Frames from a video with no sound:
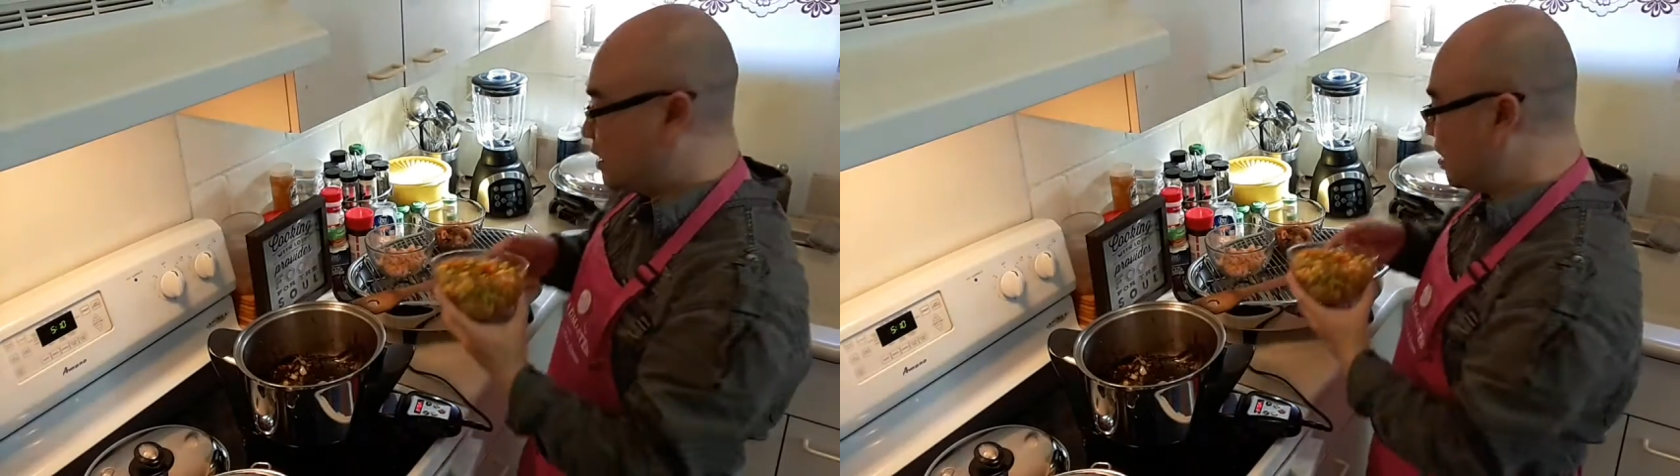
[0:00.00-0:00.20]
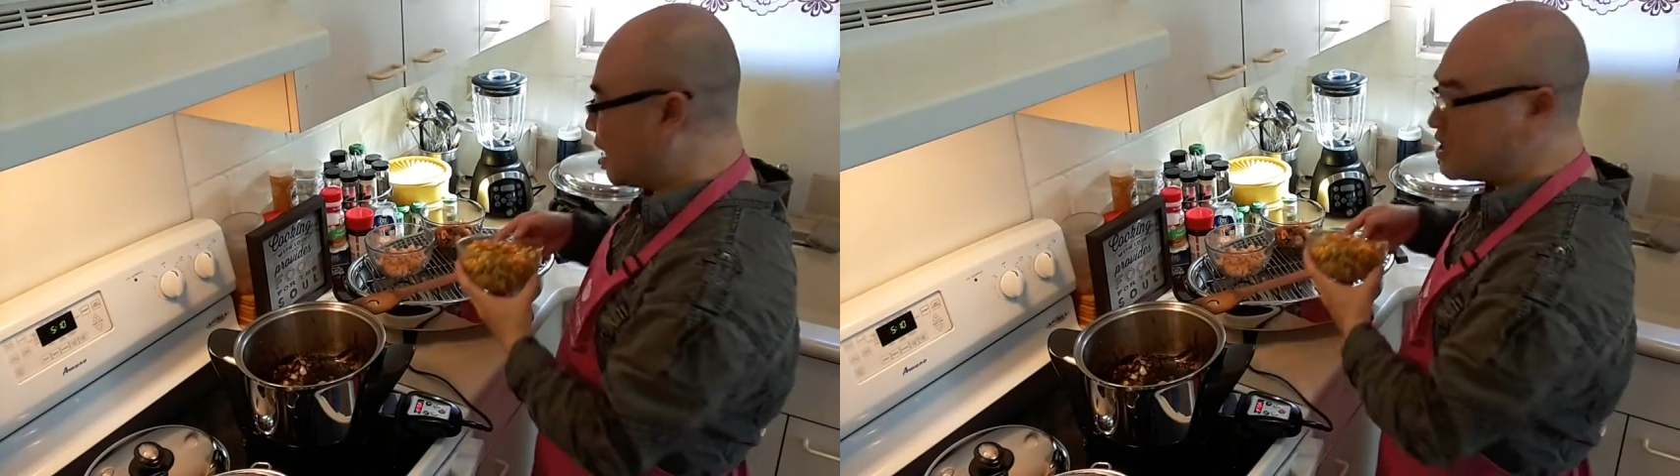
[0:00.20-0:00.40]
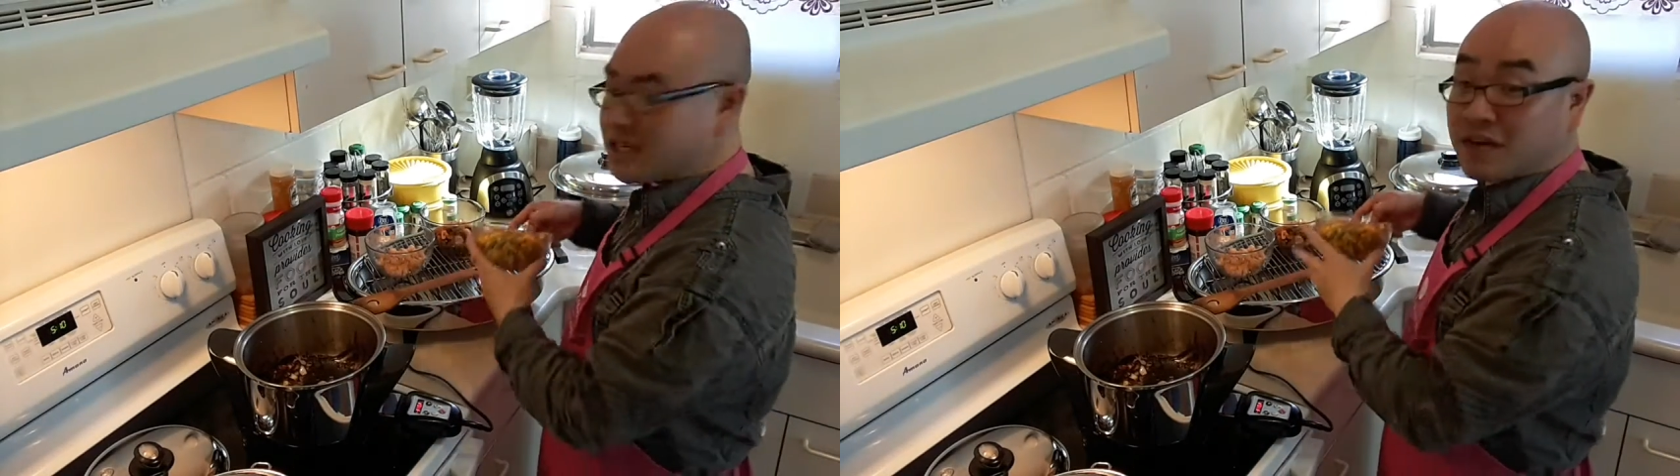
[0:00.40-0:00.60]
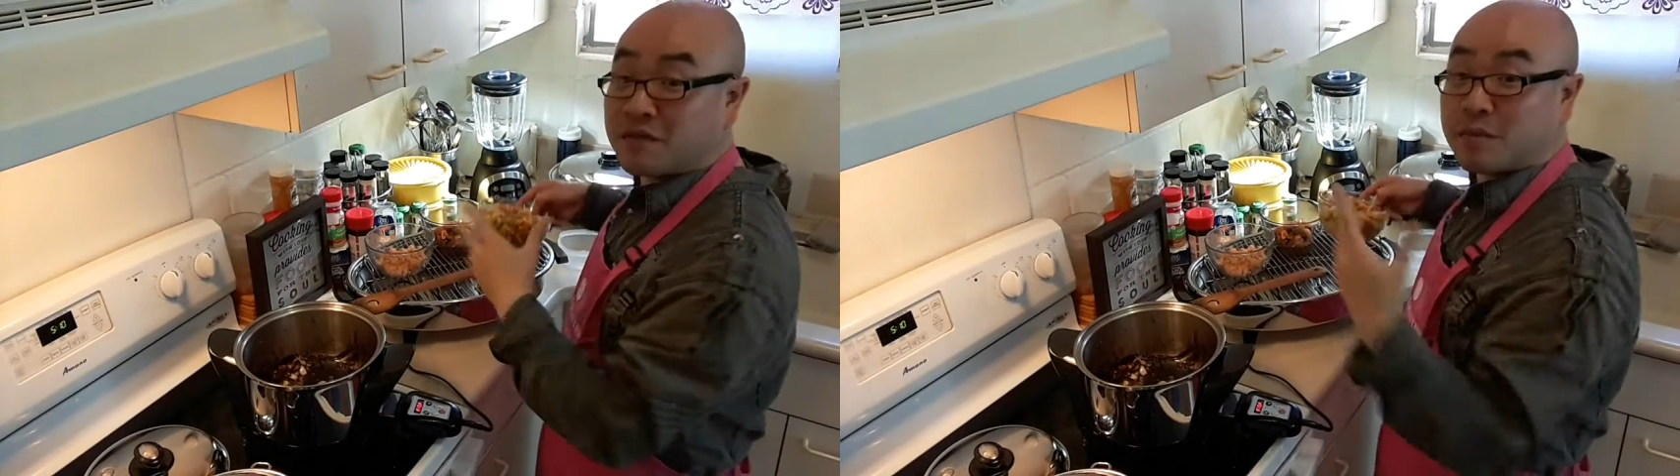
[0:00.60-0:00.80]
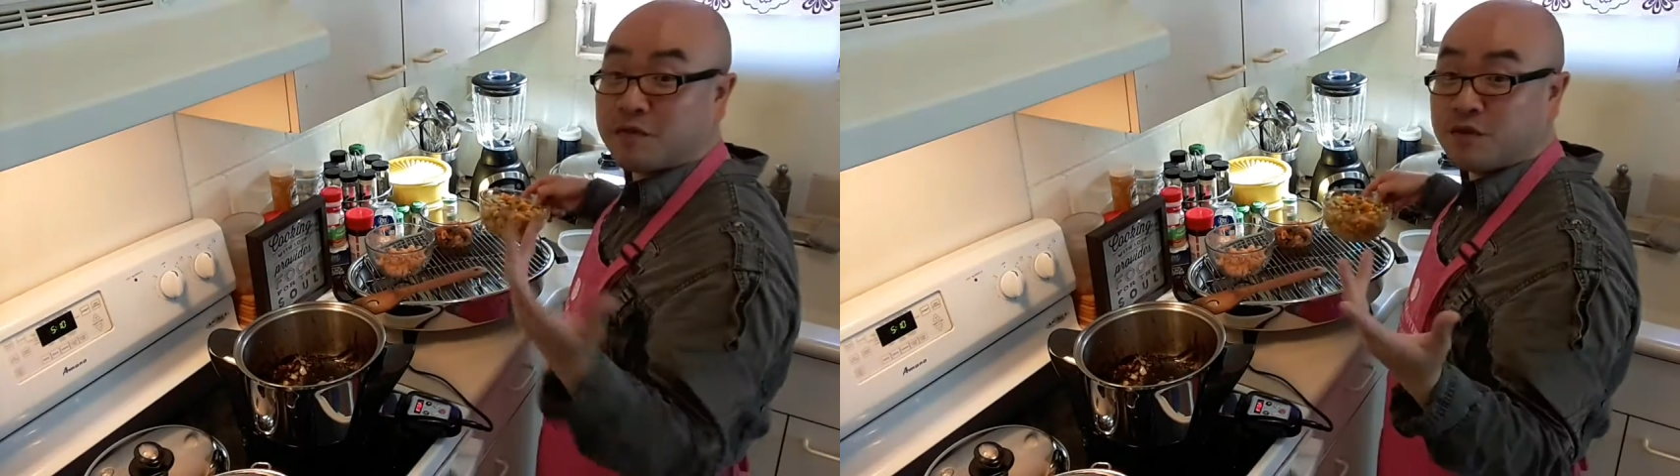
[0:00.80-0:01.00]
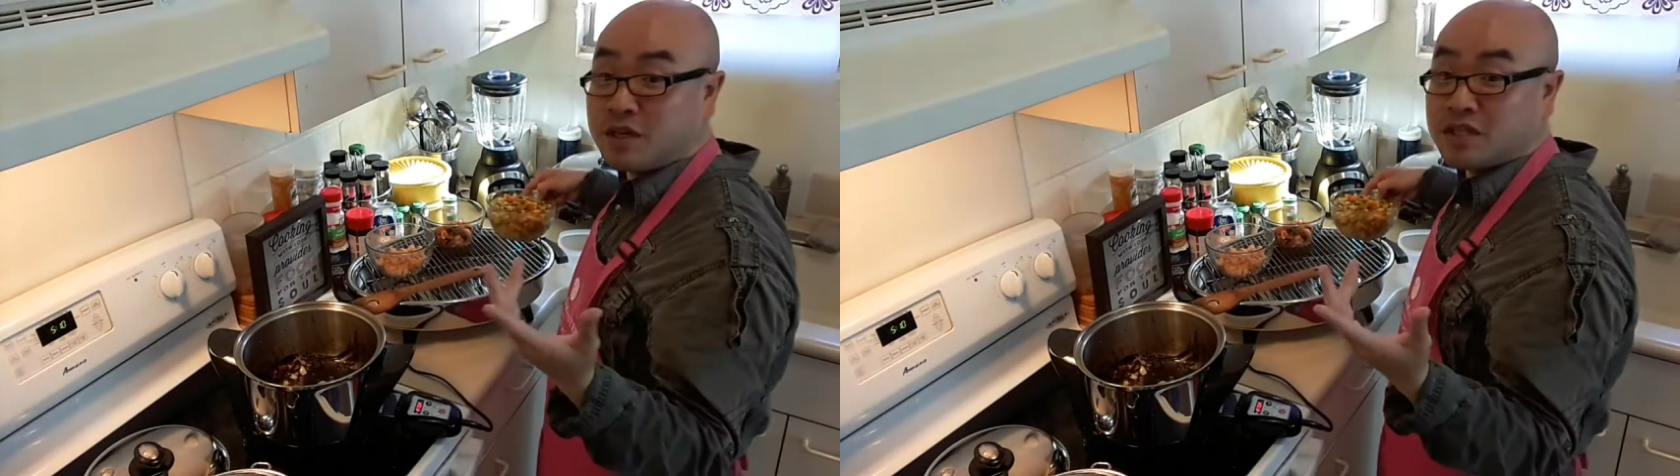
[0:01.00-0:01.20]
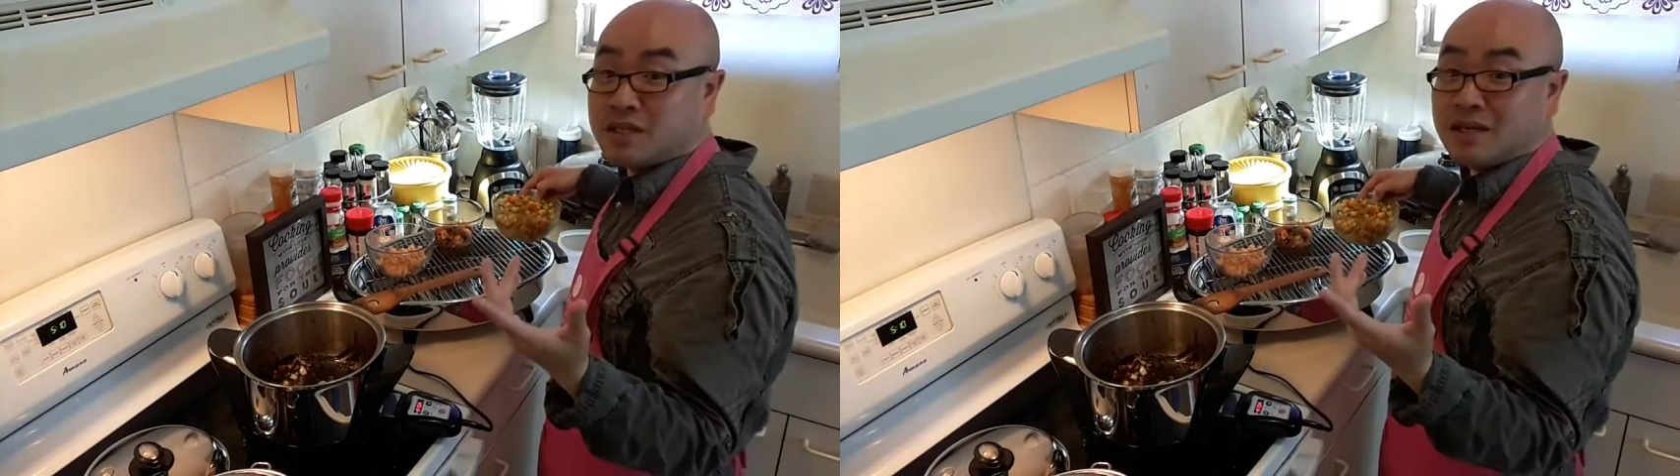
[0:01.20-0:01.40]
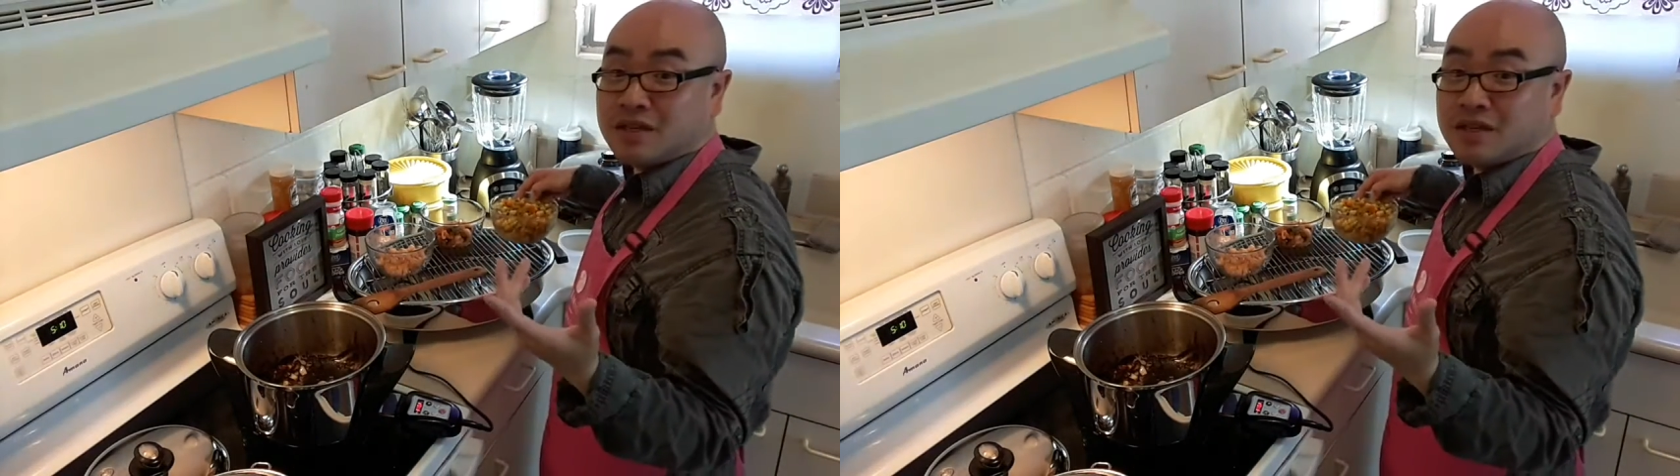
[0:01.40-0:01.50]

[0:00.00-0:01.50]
that I actually got from my fridge.